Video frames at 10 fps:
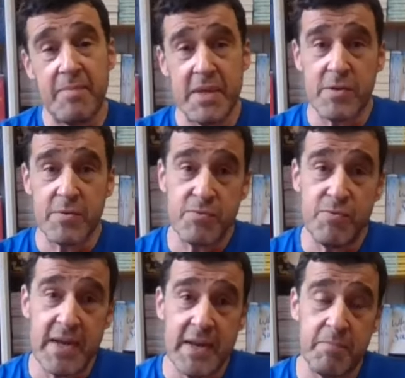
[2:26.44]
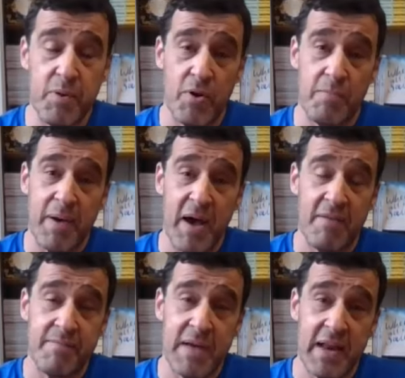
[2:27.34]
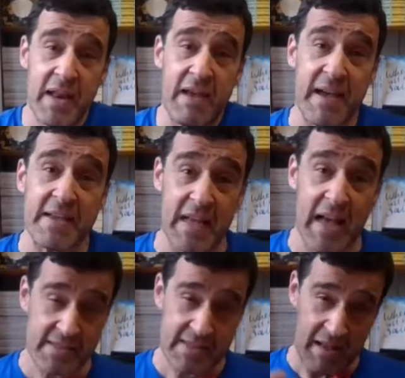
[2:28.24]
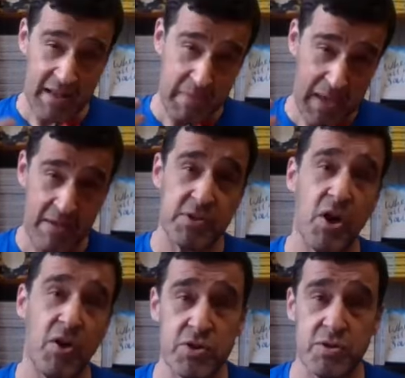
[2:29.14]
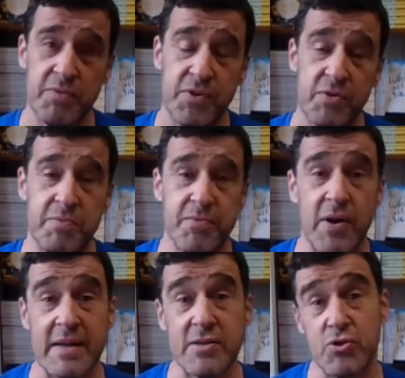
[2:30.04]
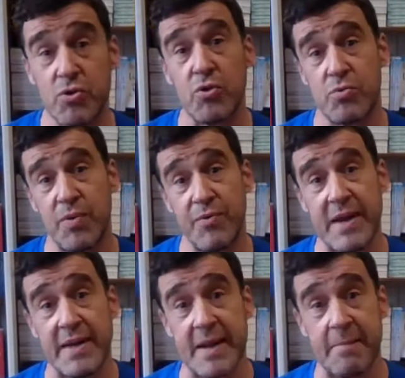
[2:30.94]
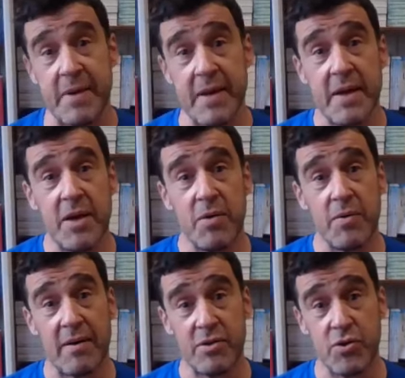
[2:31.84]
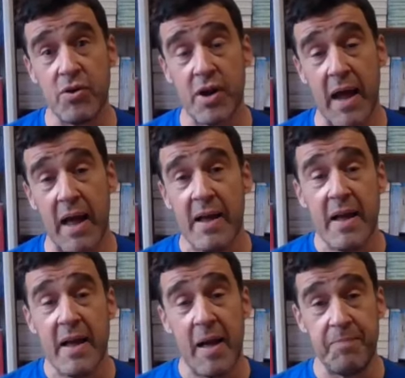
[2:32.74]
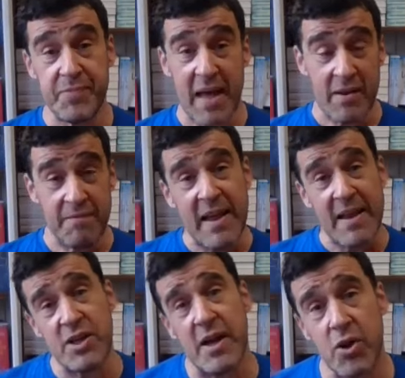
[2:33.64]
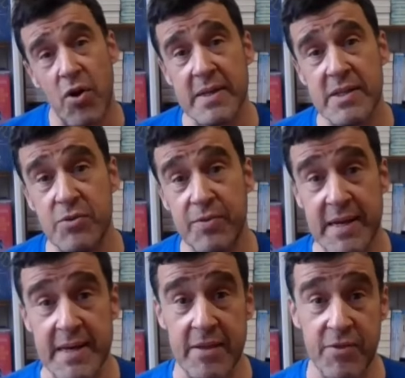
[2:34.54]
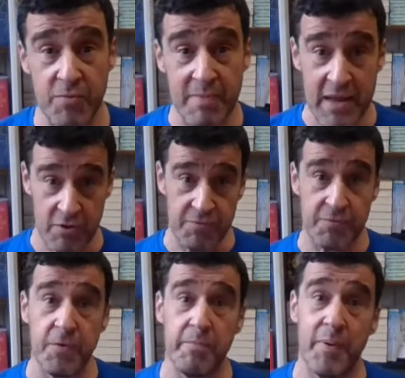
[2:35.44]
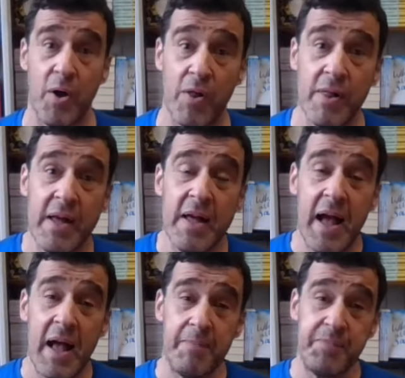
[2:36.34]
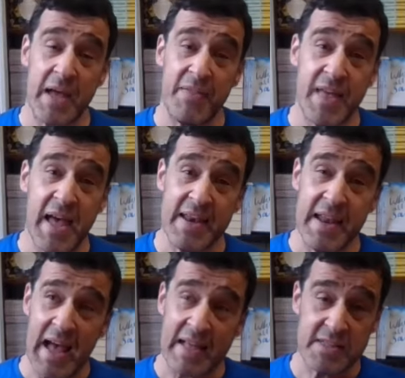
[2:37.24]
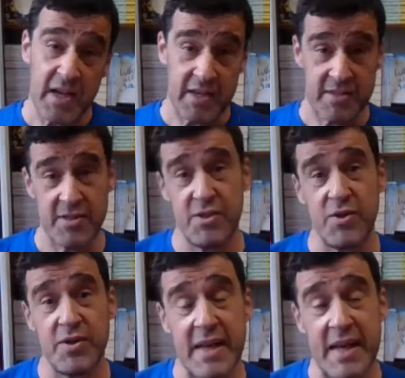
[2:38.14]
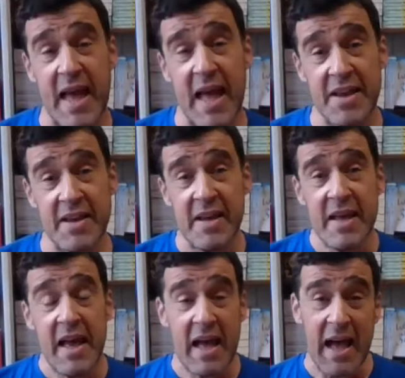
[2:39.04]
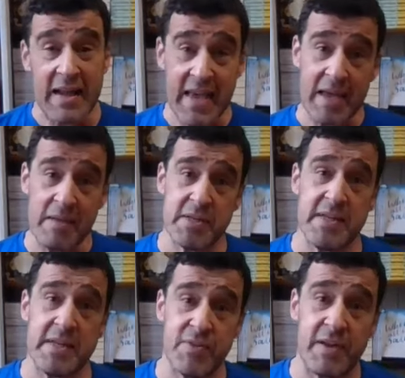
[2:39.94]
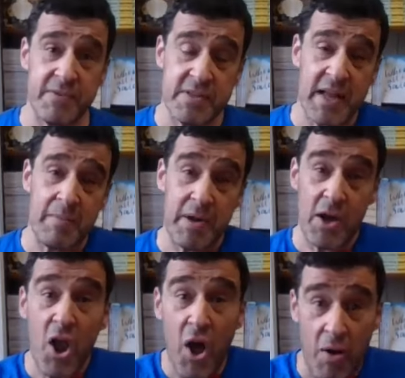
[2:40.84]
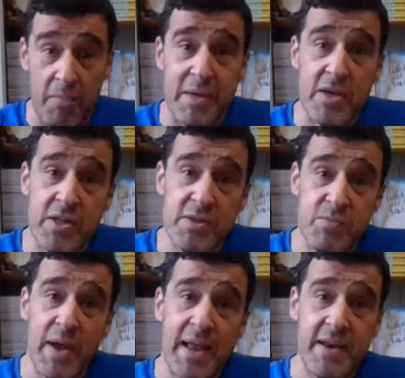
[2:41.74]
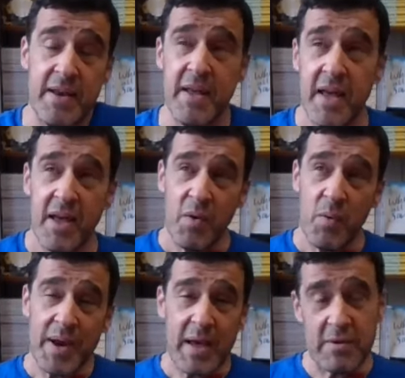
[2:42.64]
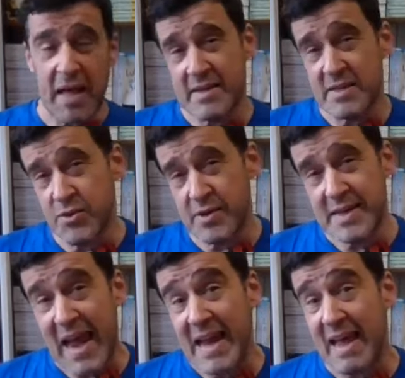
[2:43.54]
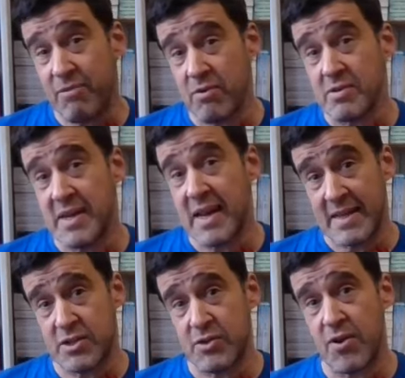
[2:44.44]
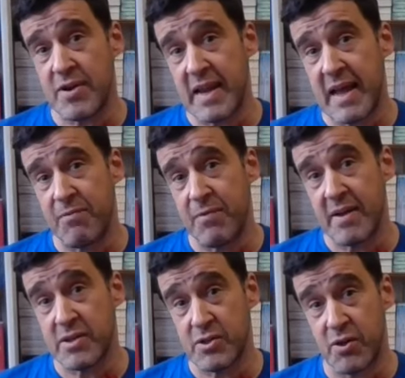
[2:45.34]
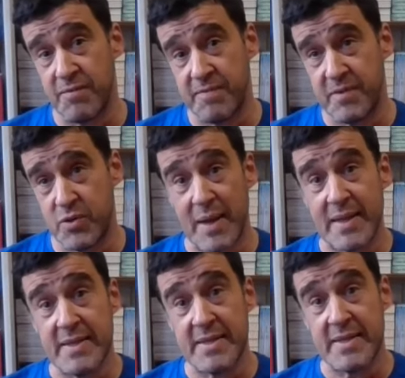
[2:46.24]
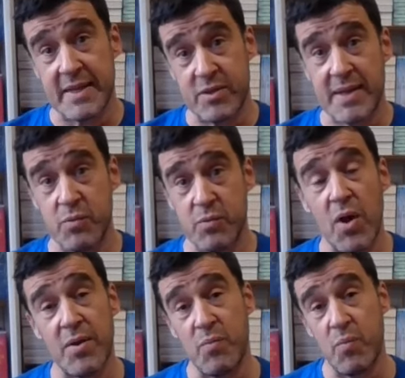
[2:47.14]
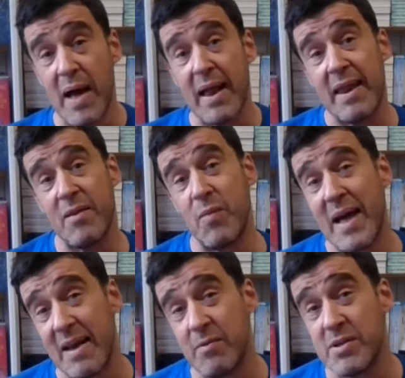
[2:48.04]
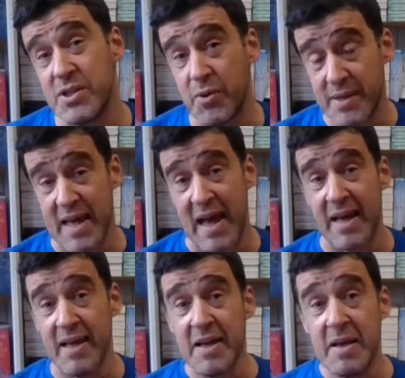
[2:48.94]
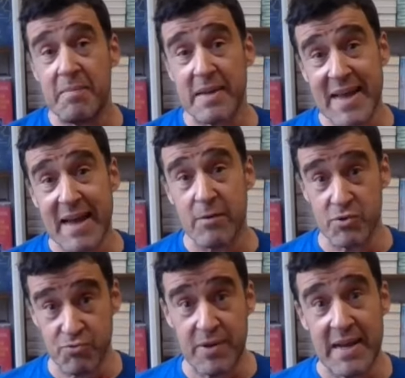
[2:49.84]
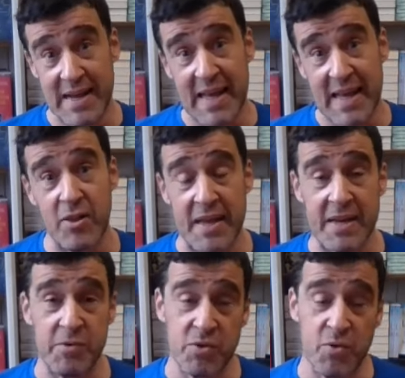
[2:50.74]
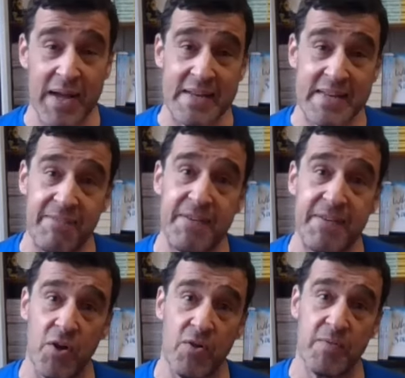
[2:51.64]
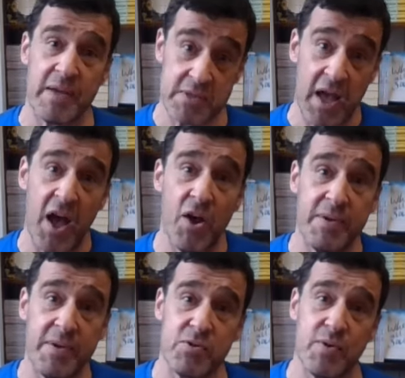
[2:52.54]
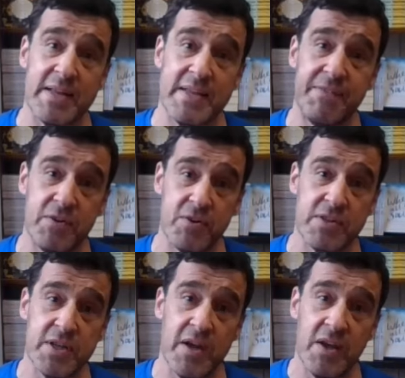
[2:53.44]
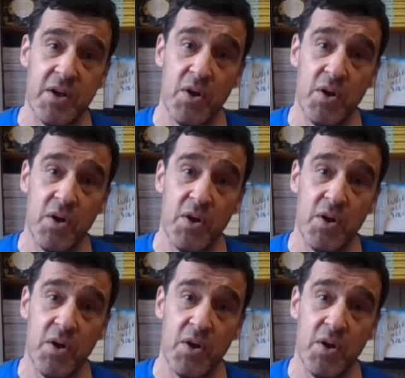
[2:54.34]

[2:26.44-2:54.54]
this was a really important part of my life. As I might have told some of you before, I struggled with reading when I was younger, and eventually I got into reading through my love of football, and then I started to study, and I came to Leeds Reference Library a lot because when I studied A-levels later on in life, when I was sort of 20, 21, and while I was doing that, my dad was really ill, and it was quite difficult. He was at home, and it was quite difficult to